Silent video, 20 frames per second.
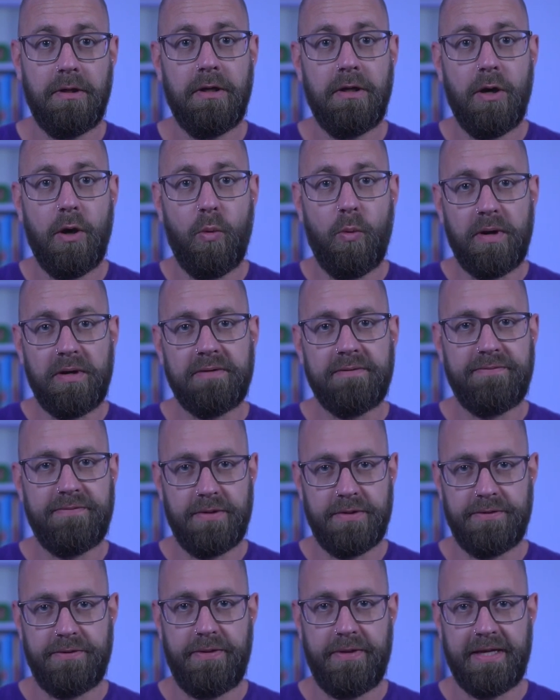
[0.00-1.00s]
One of
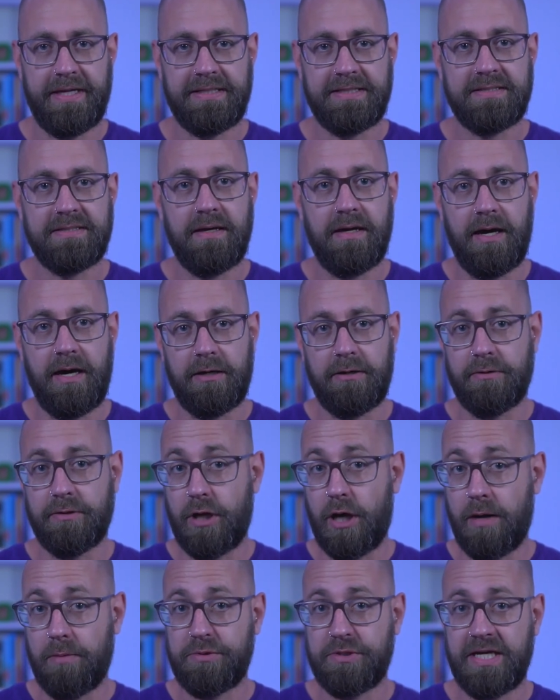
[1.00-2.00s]
those things are
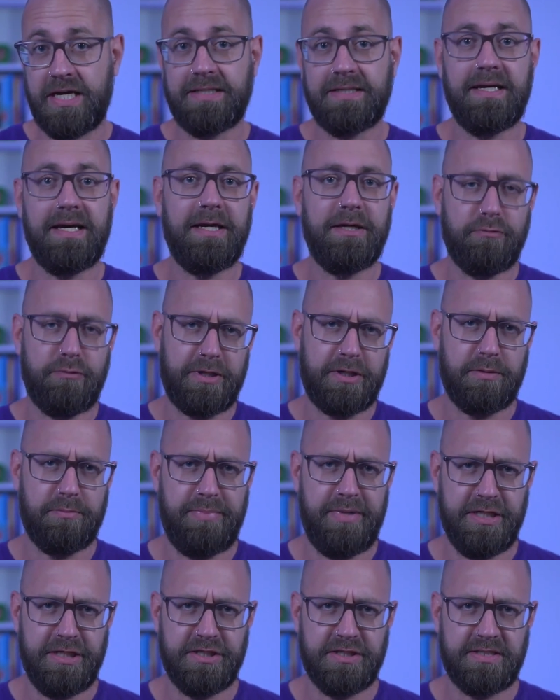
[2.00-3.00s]
object and record
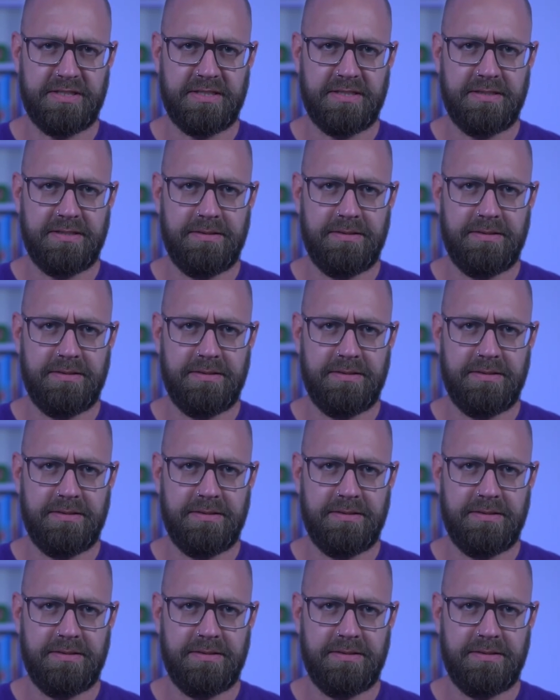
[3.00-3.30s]
pages.